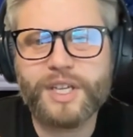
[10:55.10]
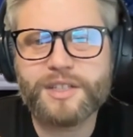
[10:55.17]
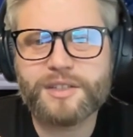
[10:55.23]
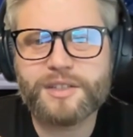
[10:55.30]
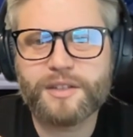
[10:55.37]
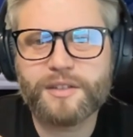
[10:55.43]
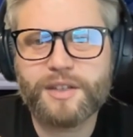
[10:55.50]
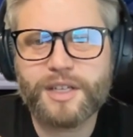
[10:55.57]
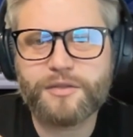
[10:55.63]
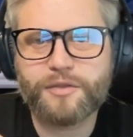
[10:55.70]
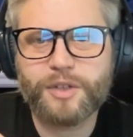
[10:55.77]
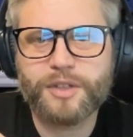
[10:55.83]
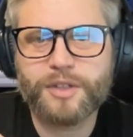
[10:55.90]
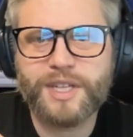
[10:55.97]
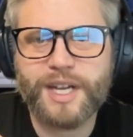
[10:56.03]
thanks. Thanks
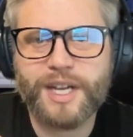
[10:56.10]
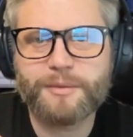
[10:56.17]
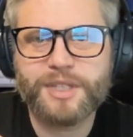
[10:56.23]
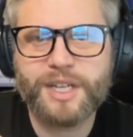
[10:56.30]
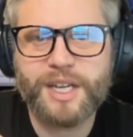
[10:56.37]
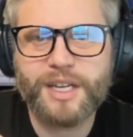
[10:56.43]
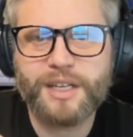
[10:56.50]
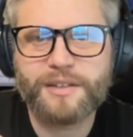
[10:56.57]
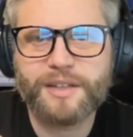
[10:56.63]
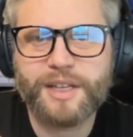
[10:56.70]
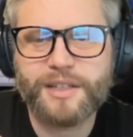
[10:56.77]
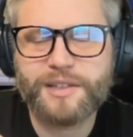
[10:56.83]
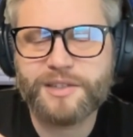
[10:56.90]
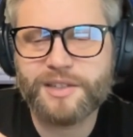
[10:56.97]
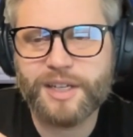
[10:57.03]
for your time today.
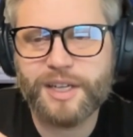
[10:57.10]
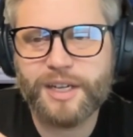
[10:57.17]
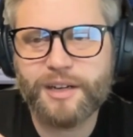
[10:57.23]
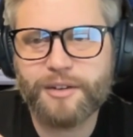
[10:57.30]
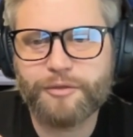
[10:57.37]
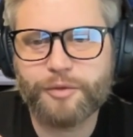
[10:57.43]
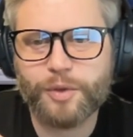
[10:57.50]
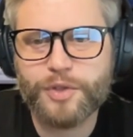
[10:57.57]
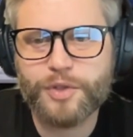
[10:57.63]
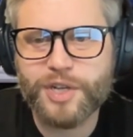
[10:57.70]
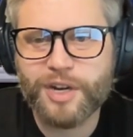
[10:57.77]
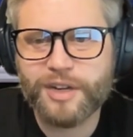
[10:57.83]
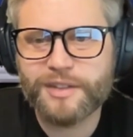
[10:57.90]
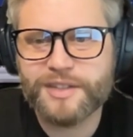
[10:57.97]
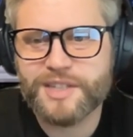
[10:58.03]
Thanks uh, for
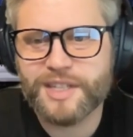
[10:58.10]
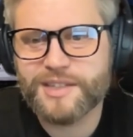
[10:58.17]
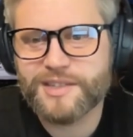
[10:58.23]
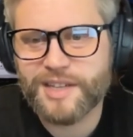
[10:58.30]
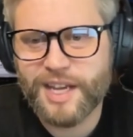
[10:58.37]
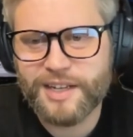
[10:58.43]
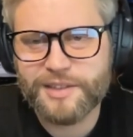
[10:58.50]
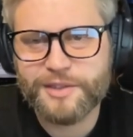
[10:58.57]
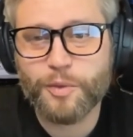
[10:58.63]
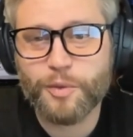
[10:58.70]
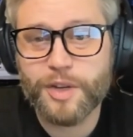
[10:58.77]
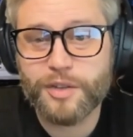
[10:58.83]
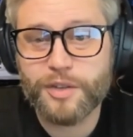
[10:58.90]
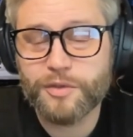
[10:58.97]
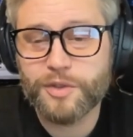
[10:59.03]
sharing this insight into
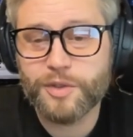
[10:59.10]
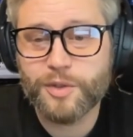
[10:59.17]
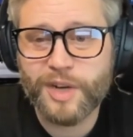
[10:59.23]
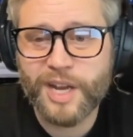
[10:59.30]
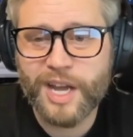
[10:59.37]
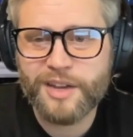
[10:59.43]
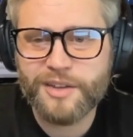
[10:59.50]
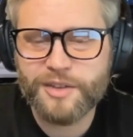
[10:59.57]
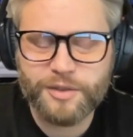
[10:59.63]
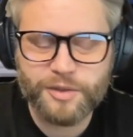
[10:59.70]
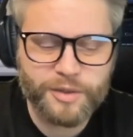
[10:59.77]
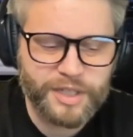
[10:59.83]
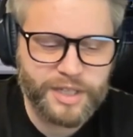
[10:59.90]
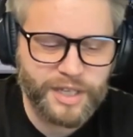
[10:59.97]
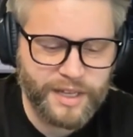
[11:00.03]
what you do and how you
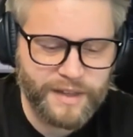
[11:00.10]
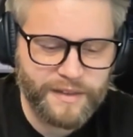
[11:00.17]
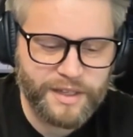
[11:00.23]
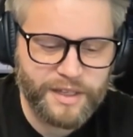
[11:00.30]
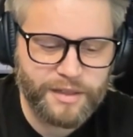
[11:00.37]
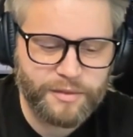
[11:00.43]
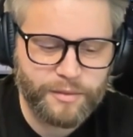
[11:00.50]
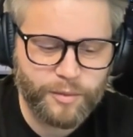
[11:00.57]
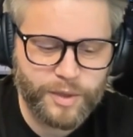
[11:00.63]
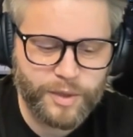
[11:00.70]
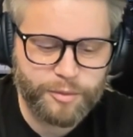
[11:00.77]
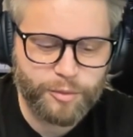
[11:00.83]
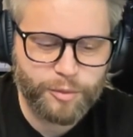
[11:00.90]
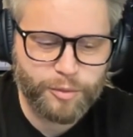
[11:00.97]
do it, and then what